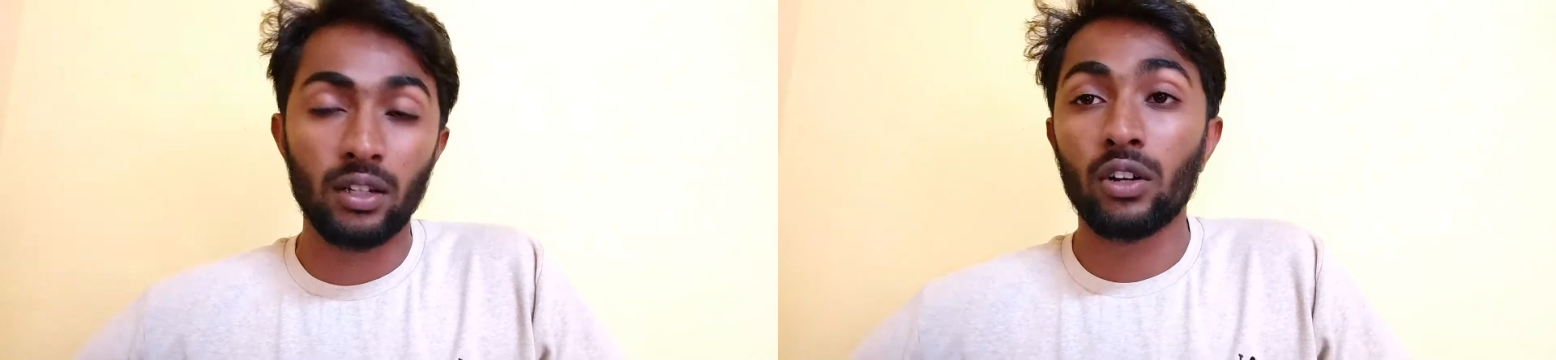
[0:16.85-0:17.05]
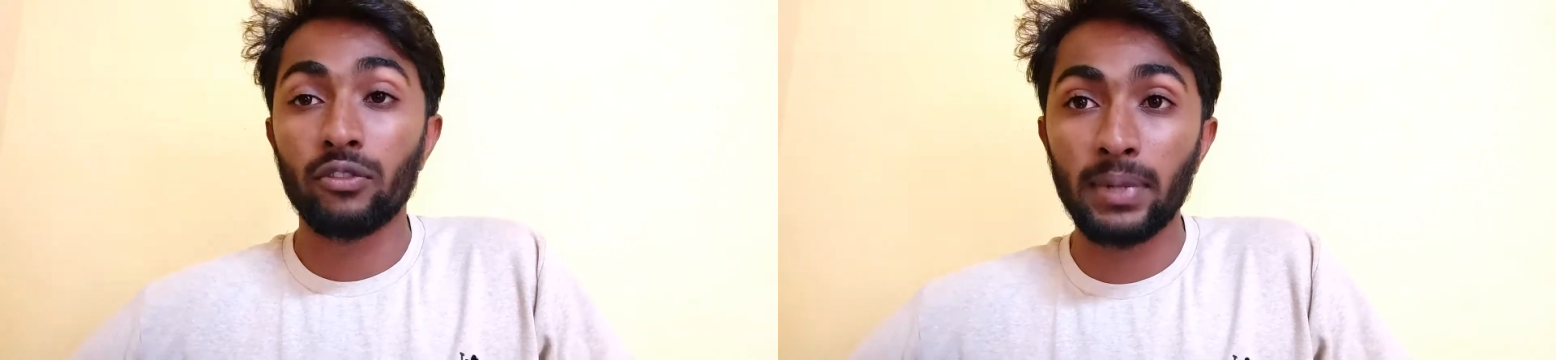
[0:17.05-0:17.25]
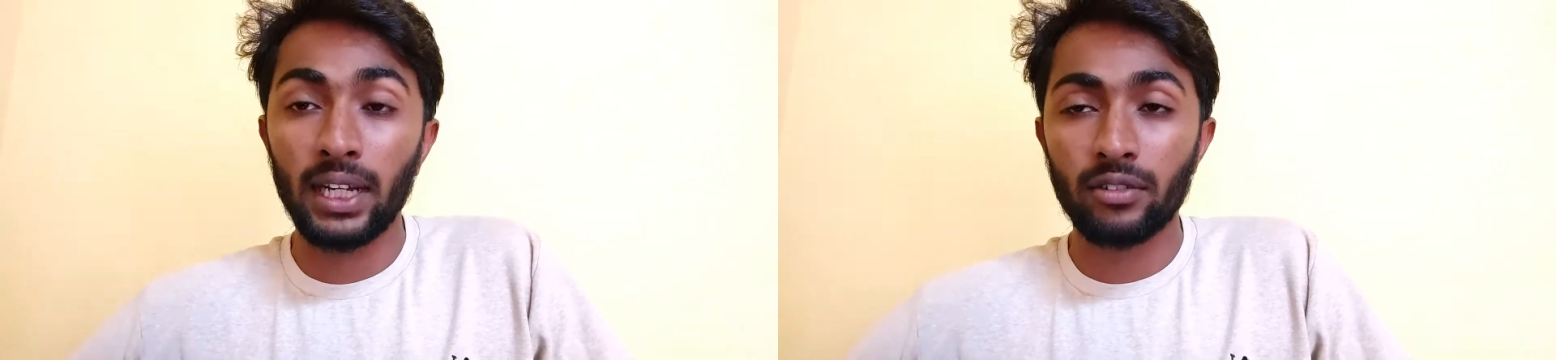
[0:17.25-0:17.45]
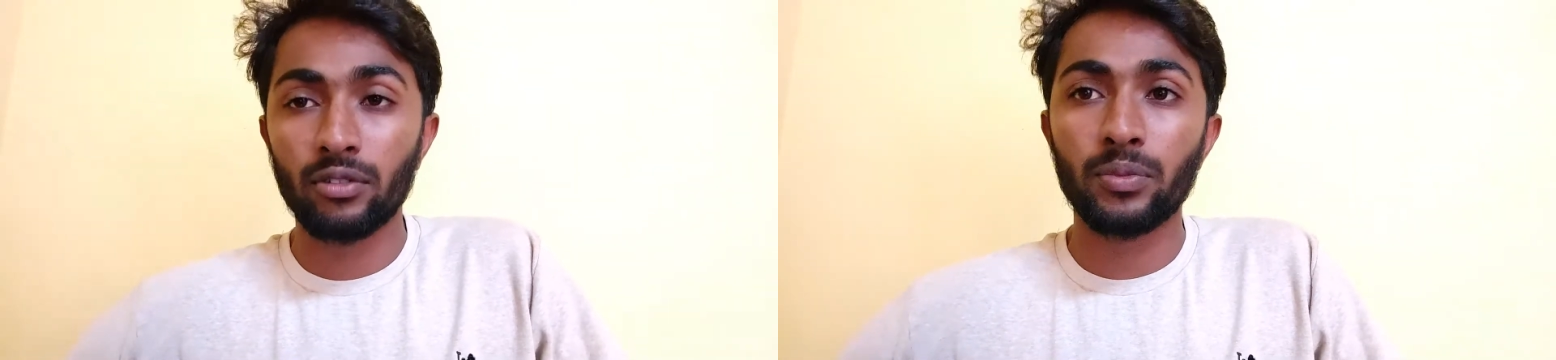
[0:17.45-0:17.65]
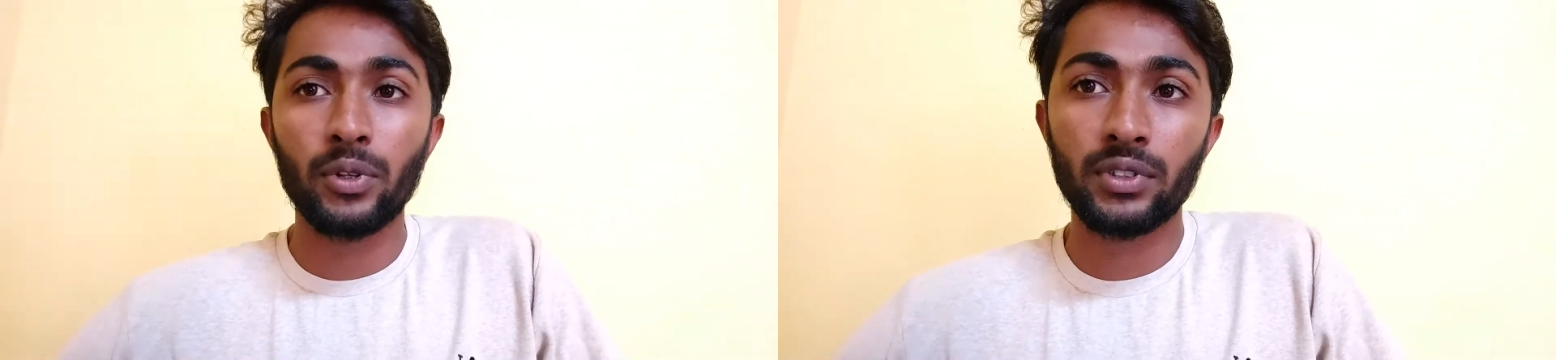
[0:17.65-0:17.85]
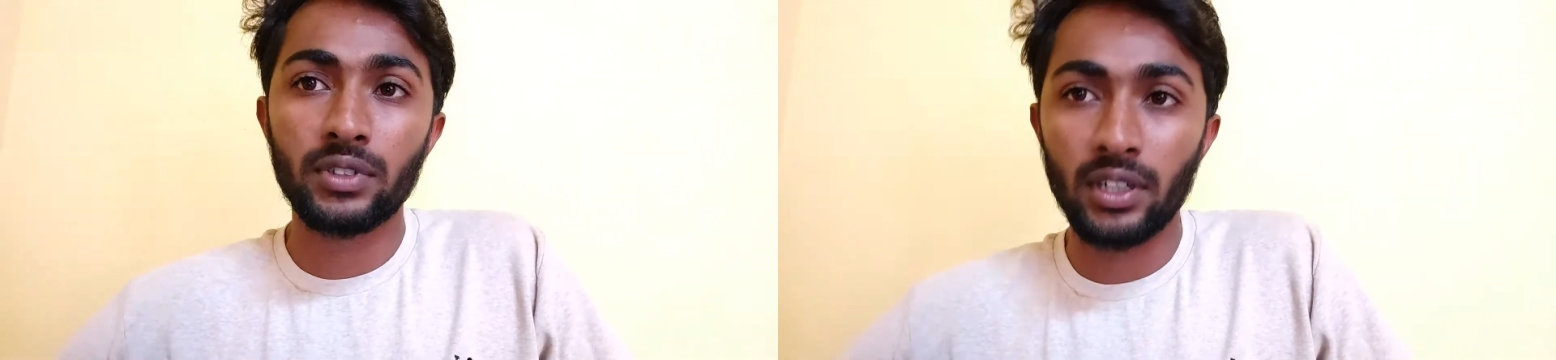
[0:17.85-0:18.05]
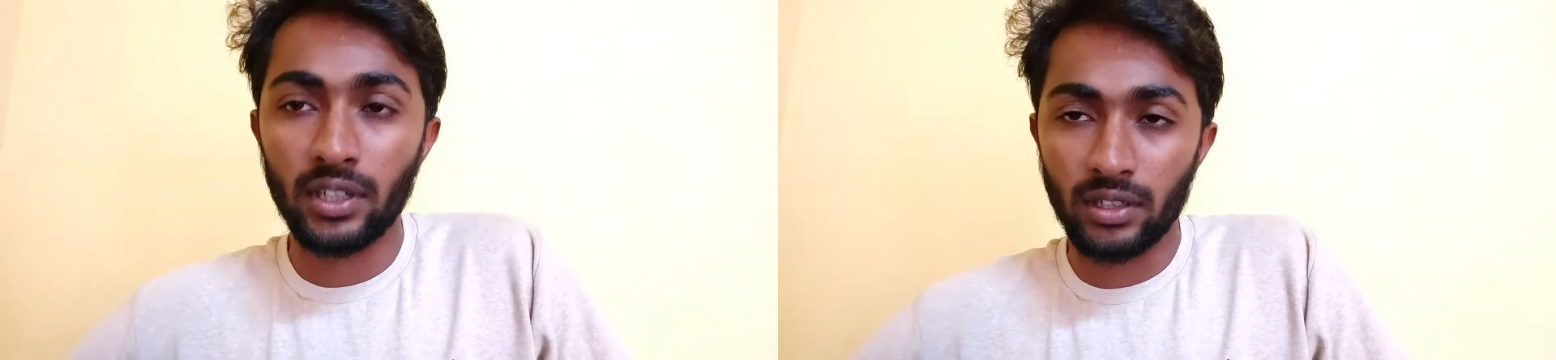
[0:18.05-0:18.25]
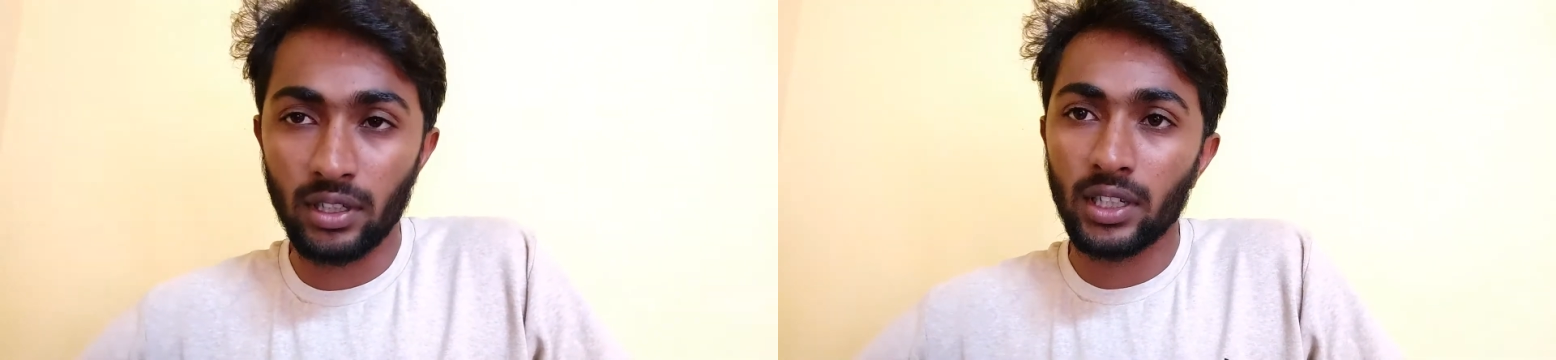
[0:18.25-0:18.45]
a lot of background process and it